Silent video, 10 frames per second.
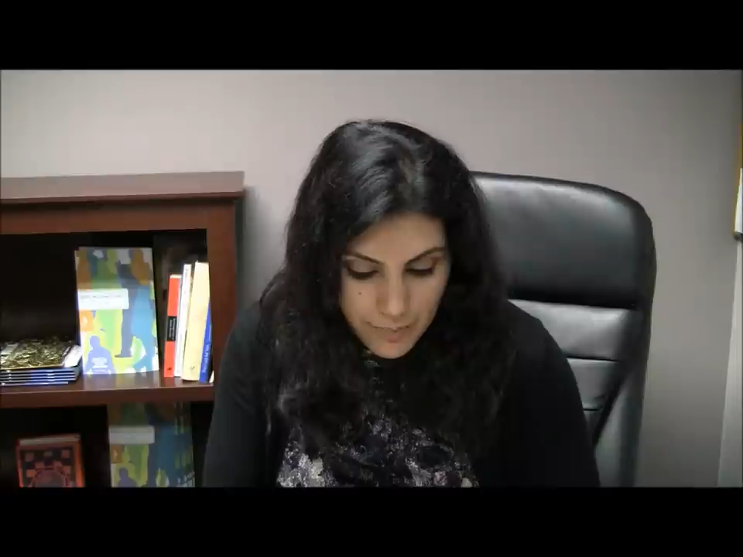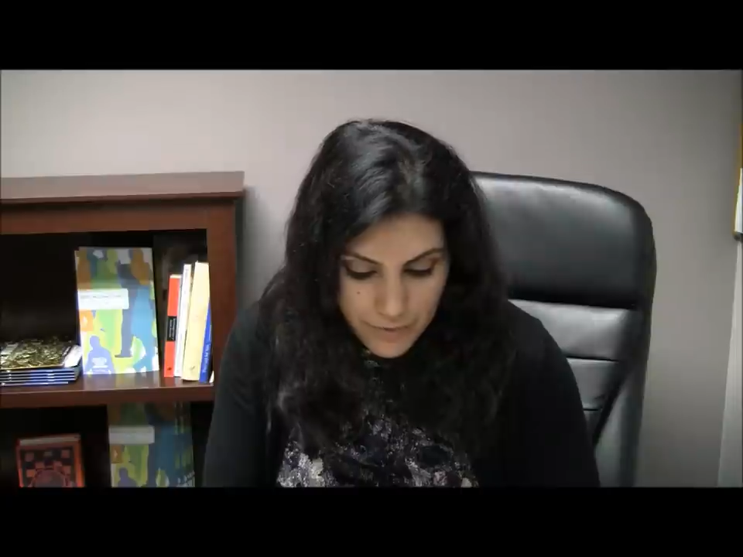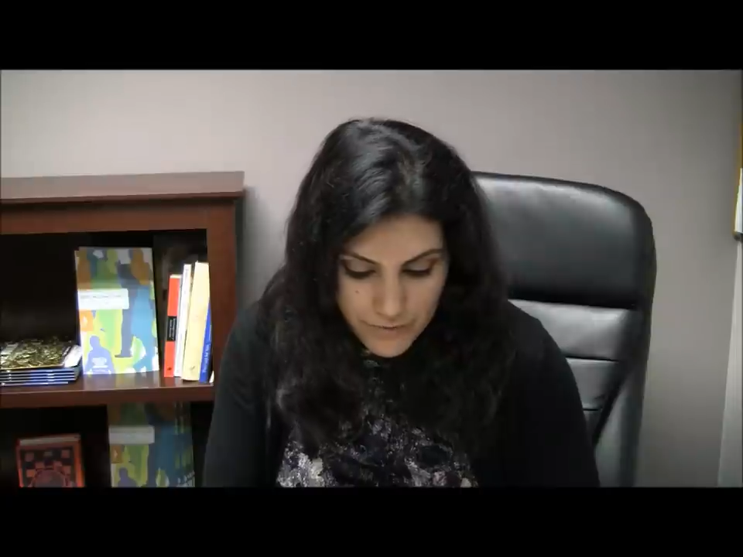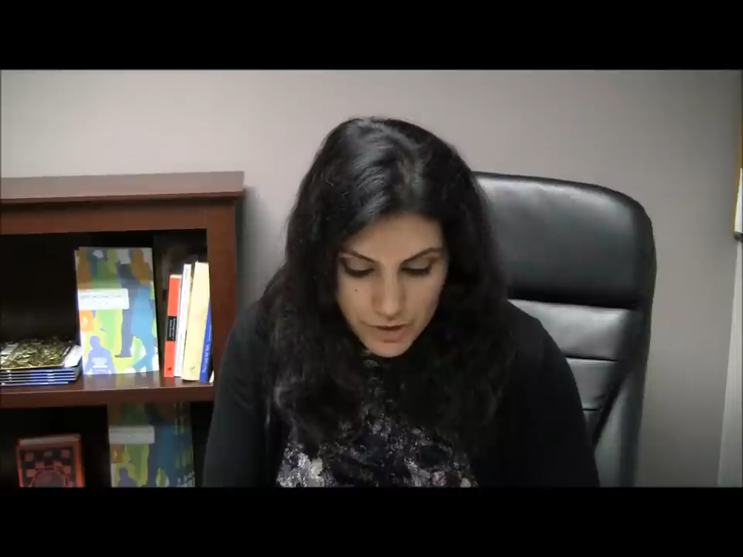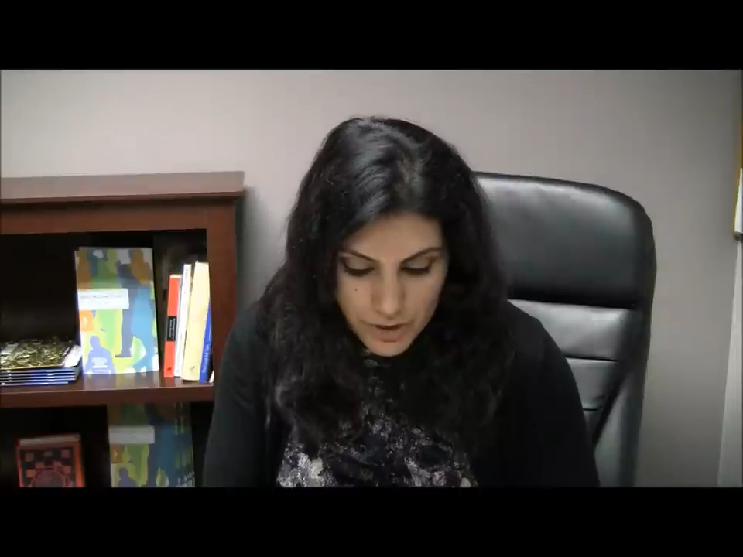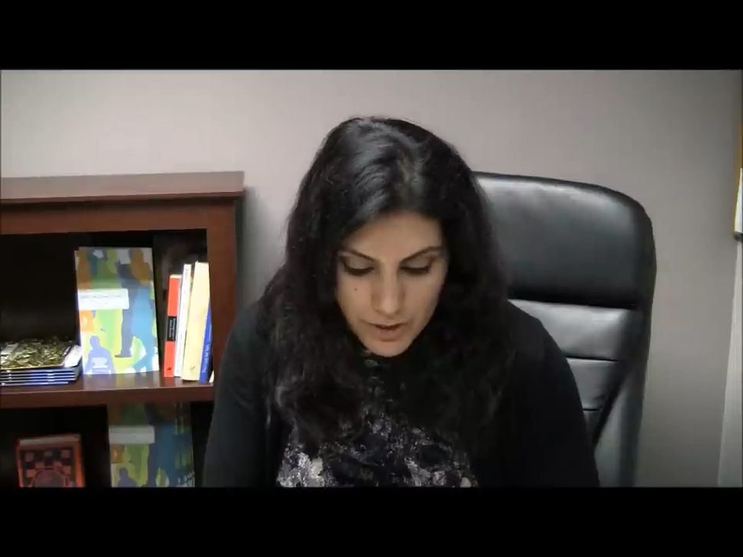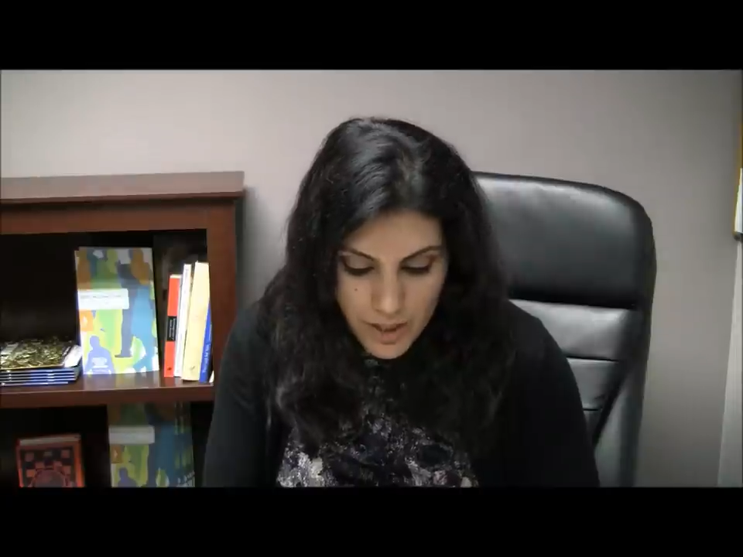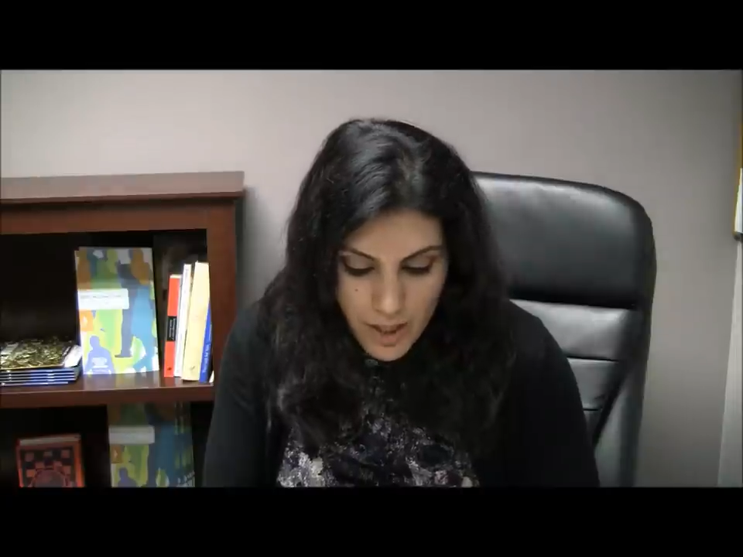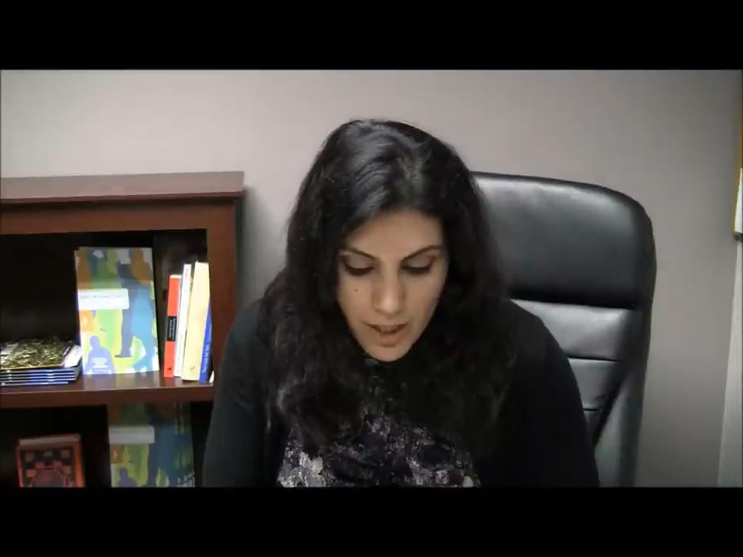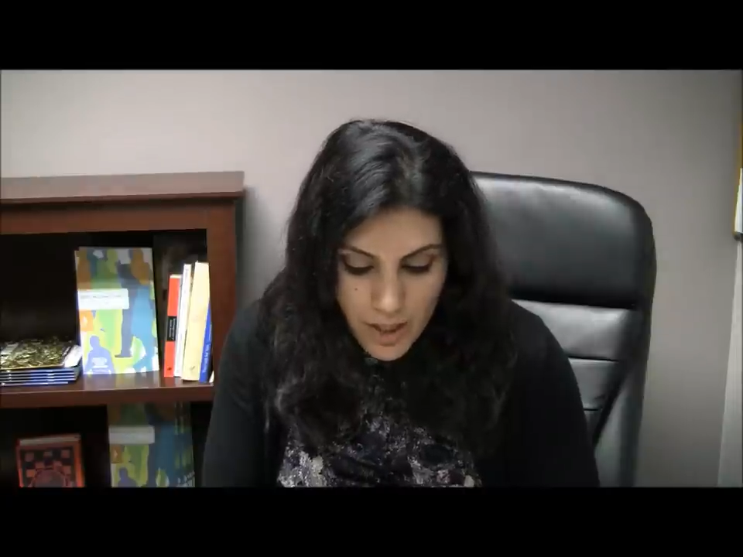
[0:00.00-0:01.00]
provision,
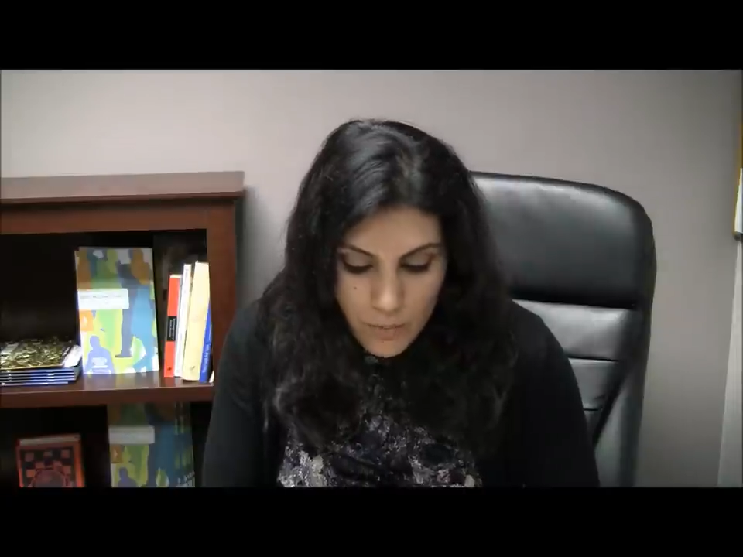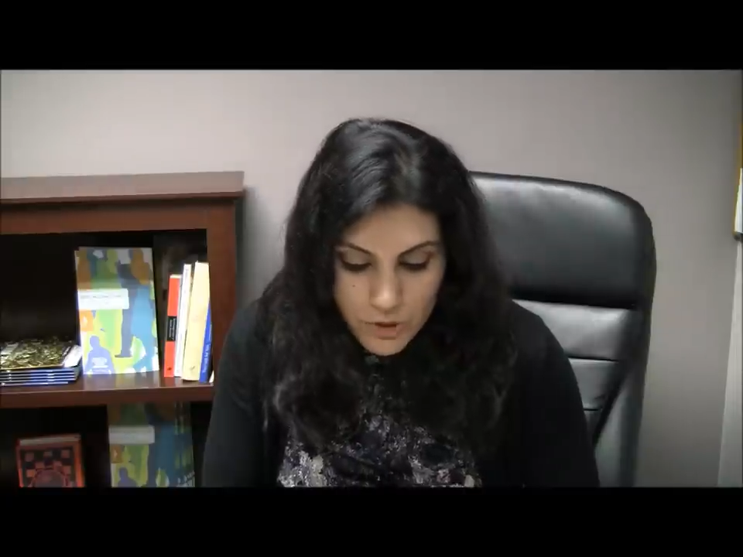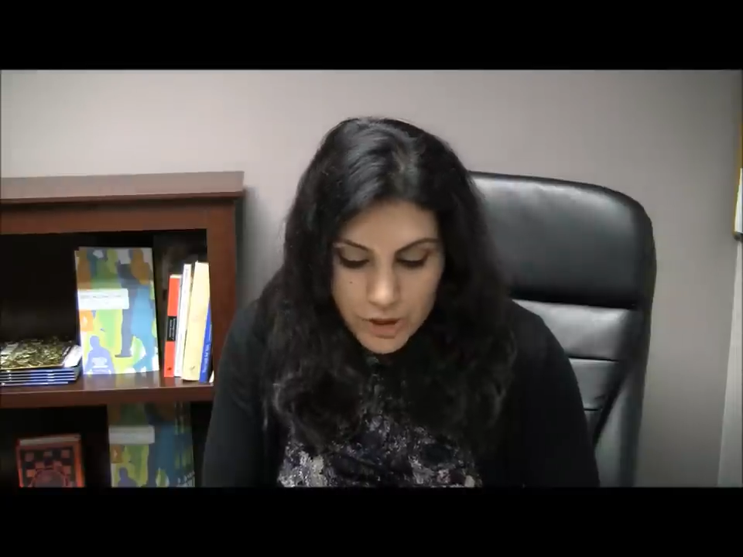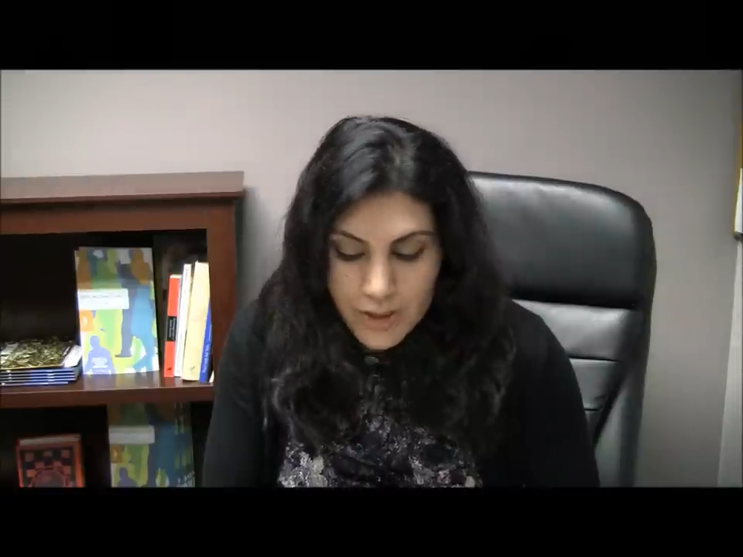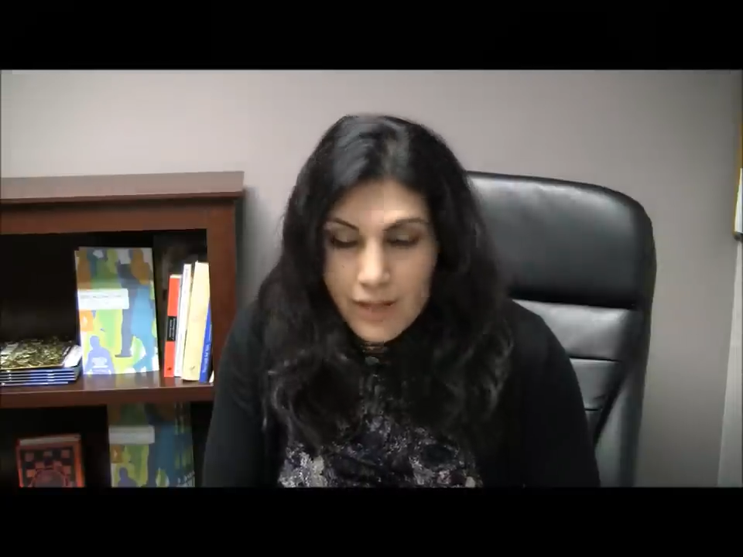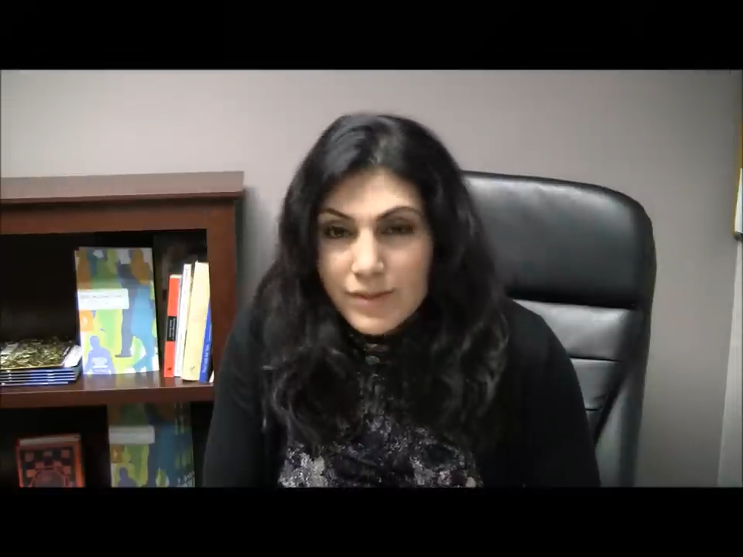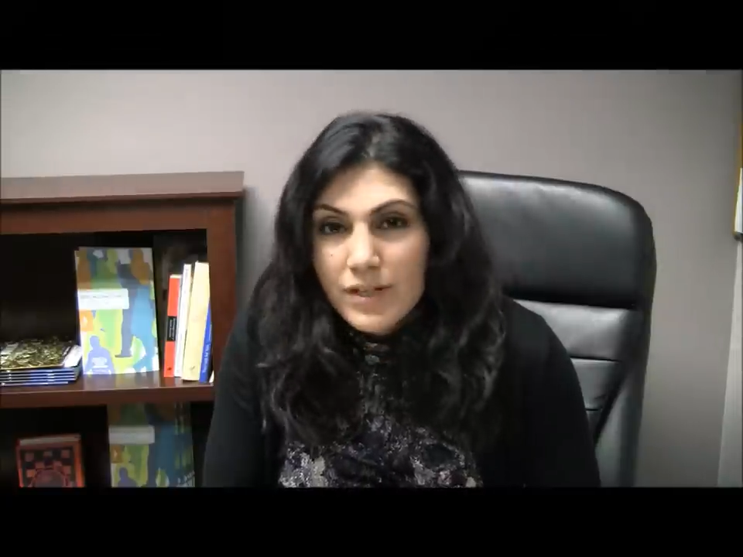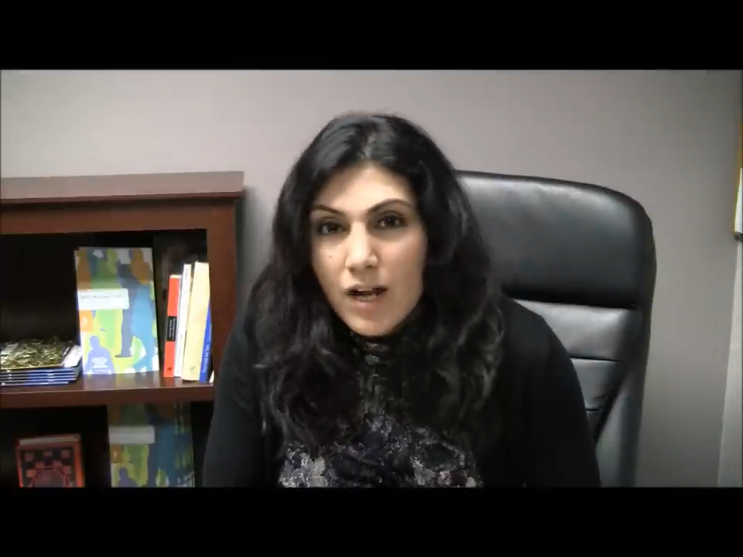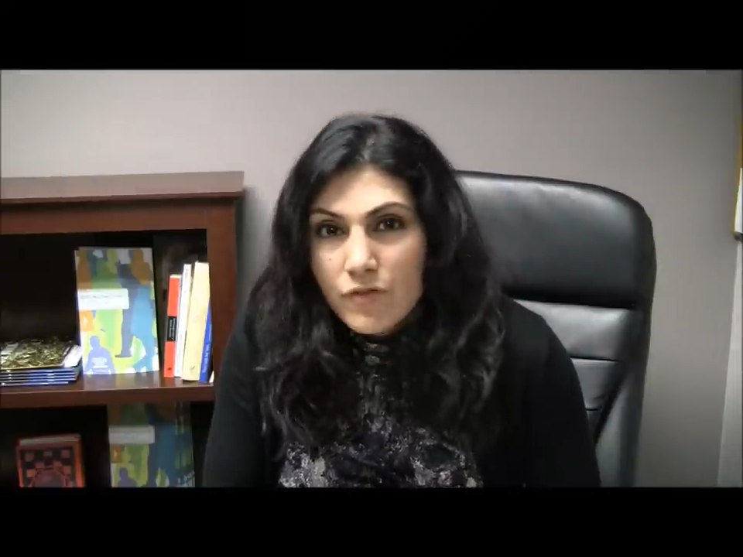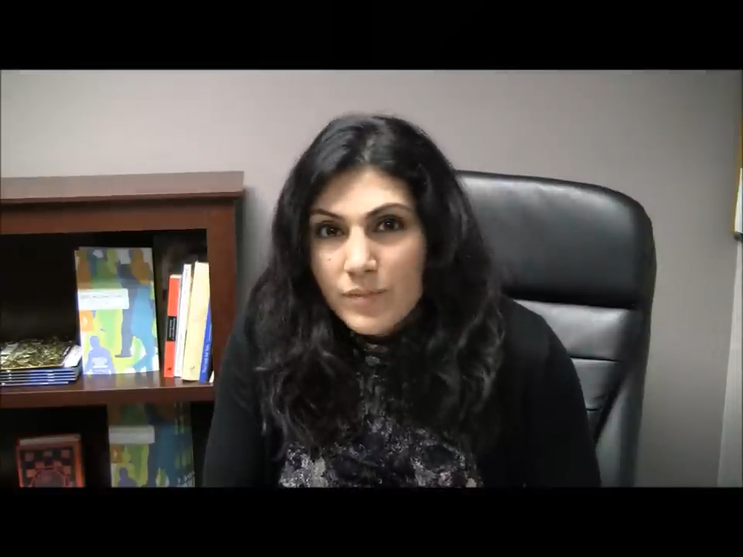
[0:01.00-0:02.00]
which allows
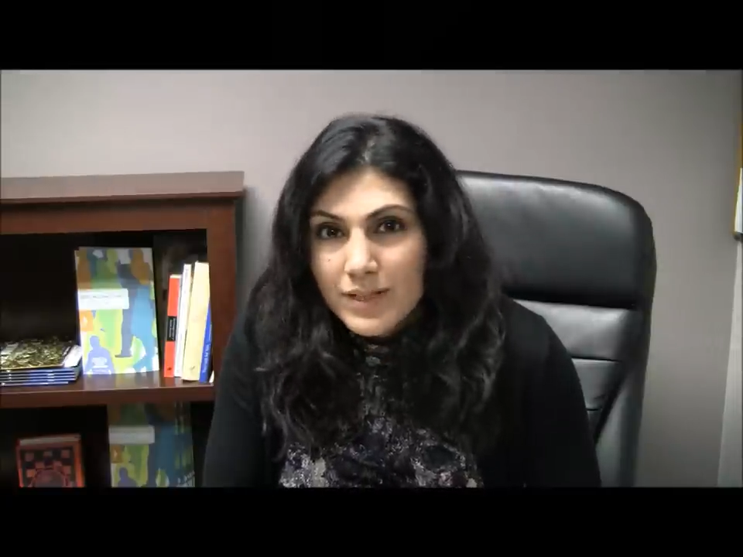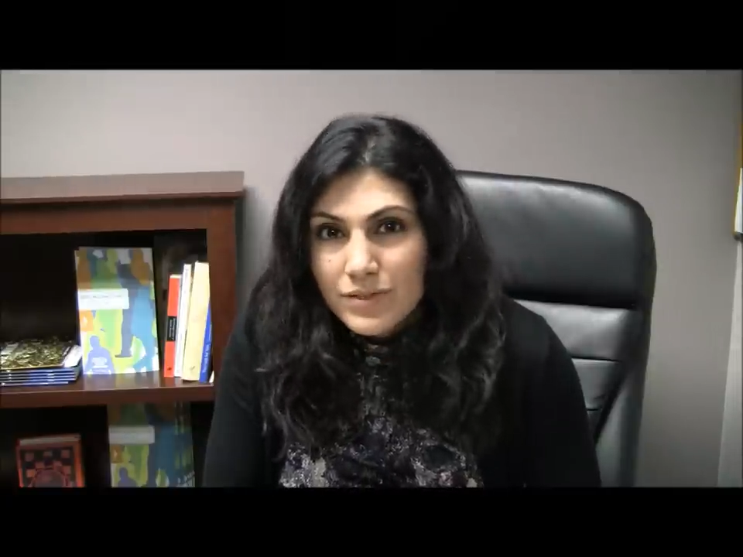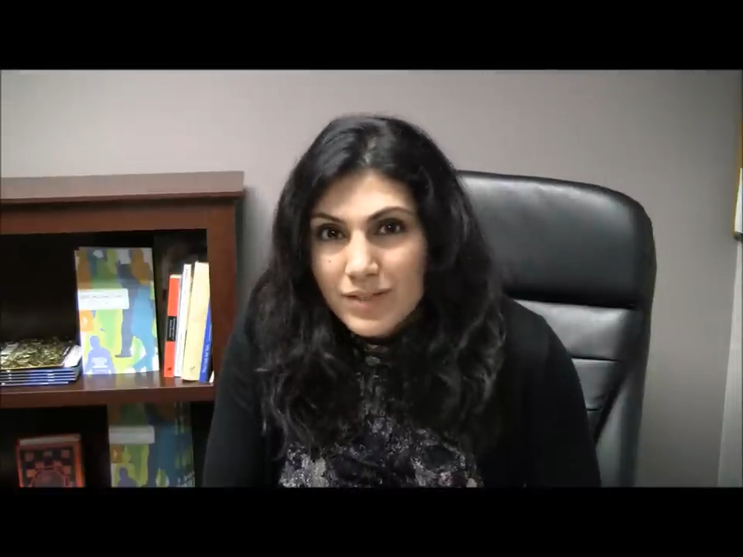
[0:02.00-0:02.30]
the government